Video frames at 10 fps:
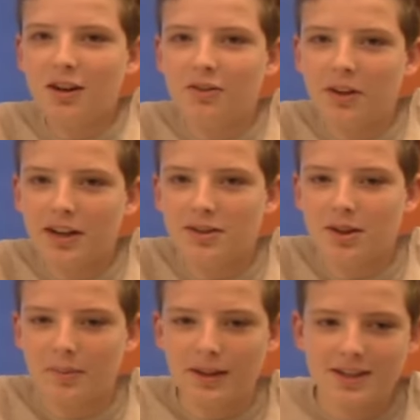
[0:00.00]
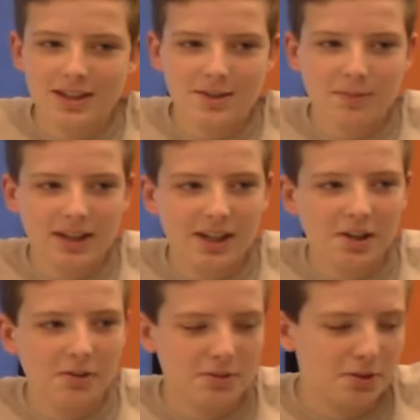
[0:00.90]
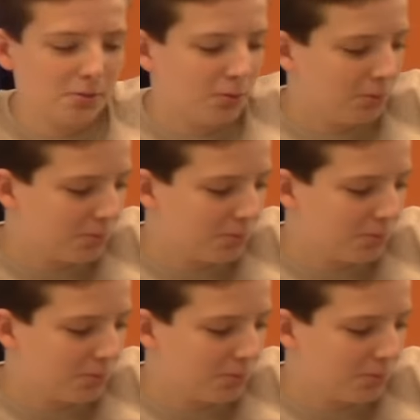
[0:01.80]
Alexa, play Despacito 2.